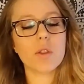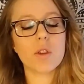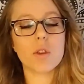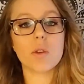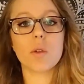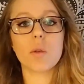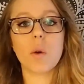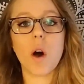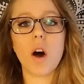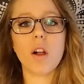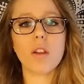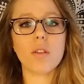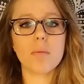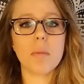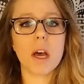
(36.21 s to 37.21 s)
to
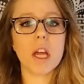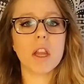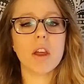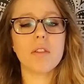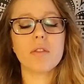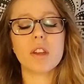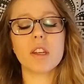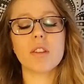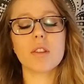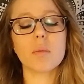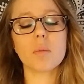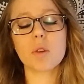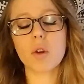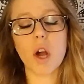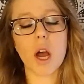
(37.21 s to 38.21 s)
all of my lovely
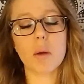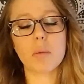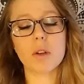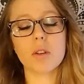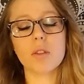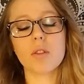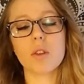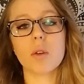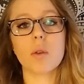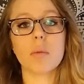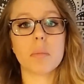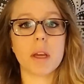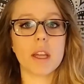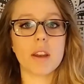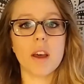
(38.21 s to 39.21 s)
subscribers who
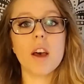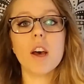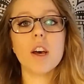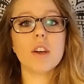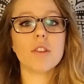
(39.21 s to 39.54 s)
have been